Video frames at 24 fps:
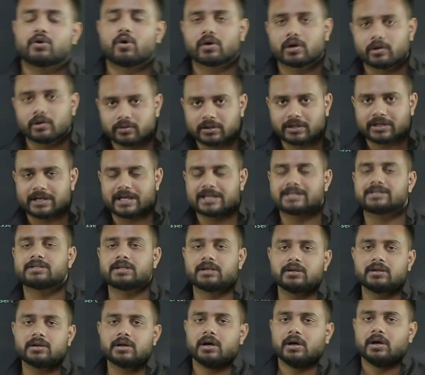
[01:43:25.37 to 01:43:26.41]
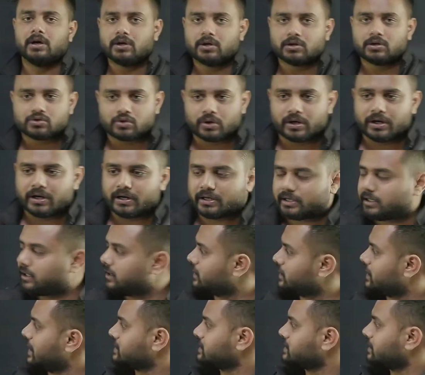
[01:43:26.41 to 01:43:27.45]
about the testing. So it
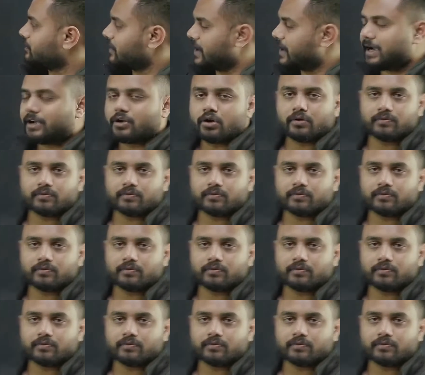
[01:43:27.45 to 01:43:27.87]
has a variety of the